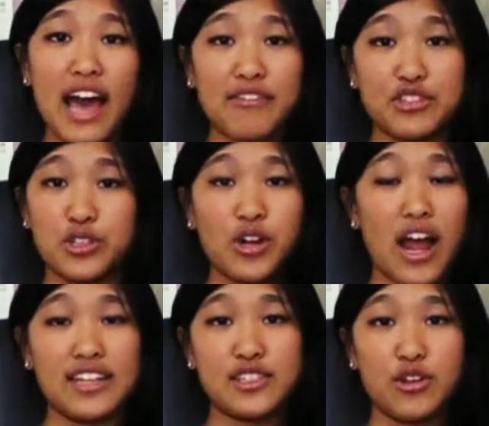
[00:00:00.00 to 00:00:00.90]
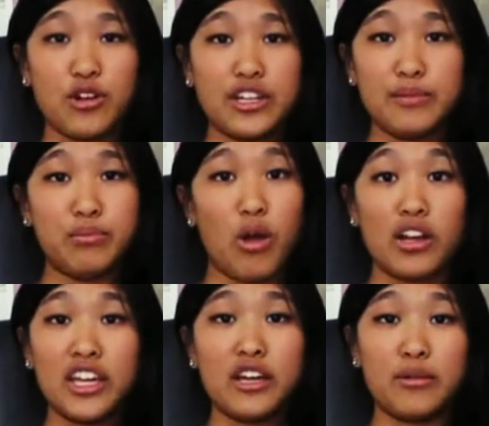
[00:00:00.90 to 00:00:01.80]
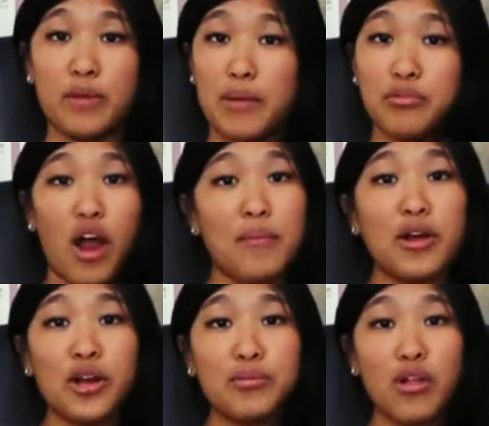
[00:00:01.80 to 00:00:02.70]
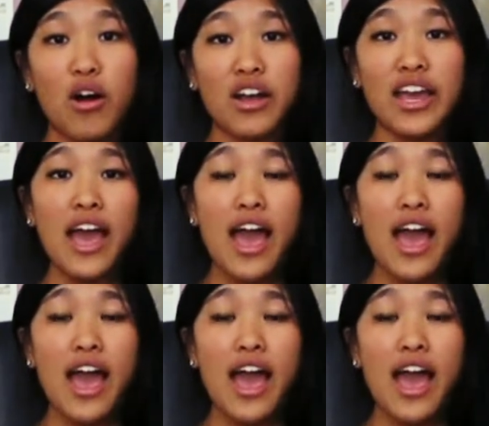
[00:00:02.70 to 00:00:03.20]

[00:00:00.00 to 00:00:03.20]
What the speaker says: after I started blogging on my primary blog,